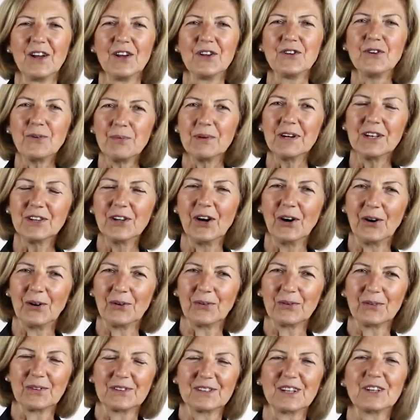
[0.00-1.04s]
you will
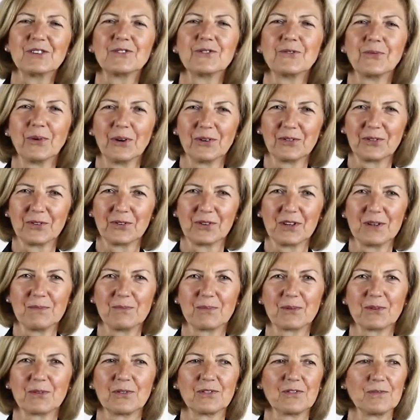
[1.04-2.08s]
know that you want to
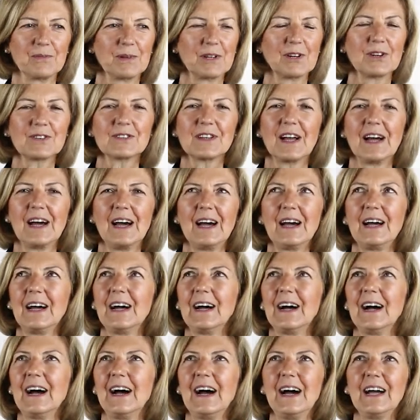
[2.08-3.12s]
improve because I,
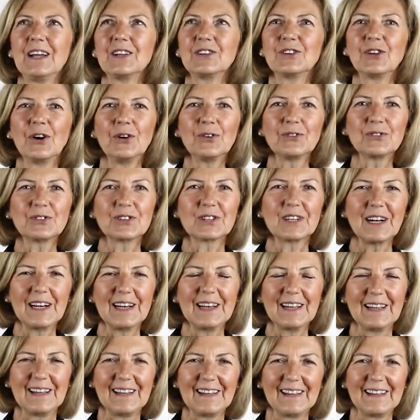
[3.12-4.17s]
I don't
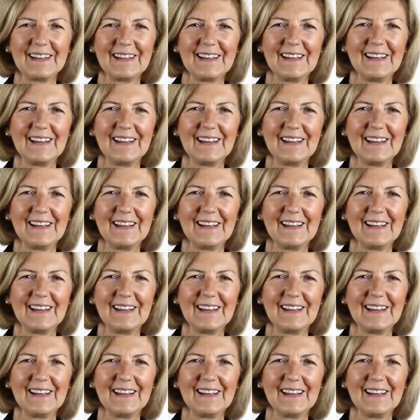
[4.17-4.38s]
really